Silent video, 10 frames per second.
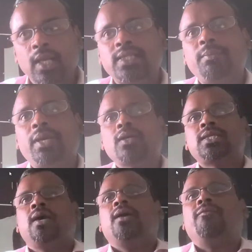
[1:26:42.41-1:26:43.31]
See, because
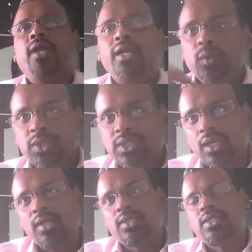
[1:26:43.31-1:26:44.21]
when you
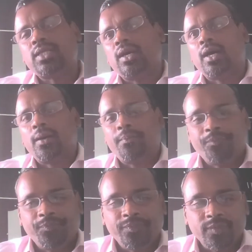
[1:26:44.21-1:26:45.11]
search,
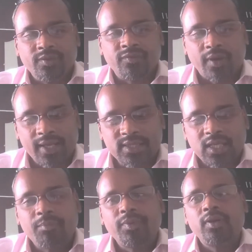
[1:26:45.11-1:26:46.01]
for
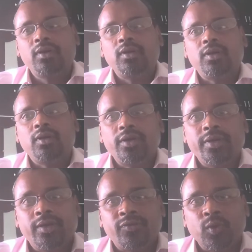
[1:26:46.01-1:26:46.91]
example,
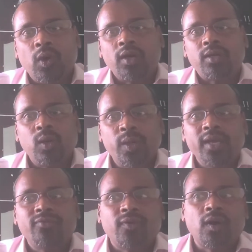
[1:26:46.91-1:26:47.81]
if you are
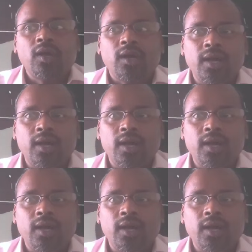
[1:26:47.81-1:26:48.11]
looking for